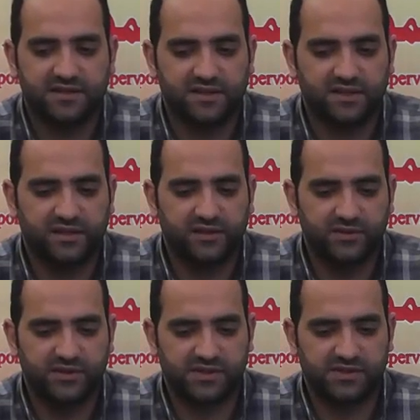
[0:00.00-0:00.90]

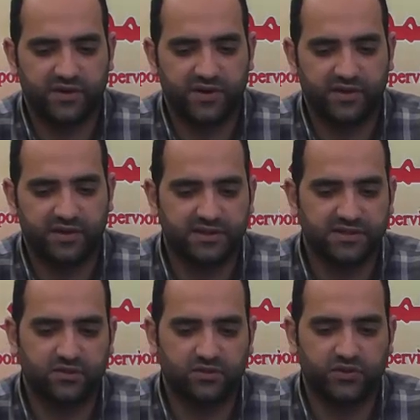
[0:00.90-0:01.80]
includes strengthening
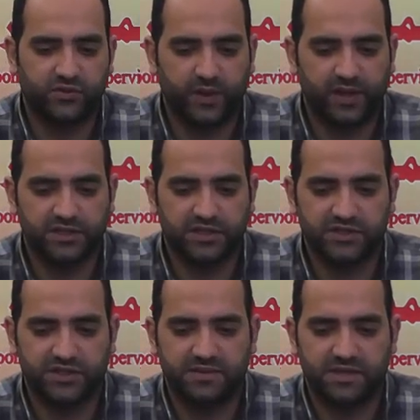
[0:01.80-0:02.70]
social
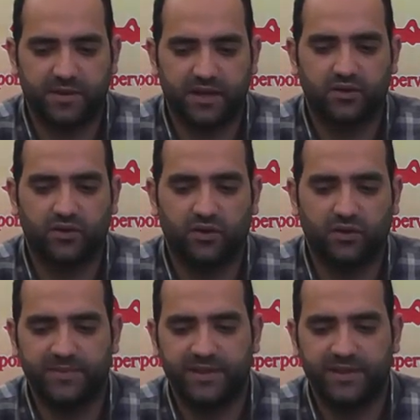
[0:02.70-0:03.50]
relationships among all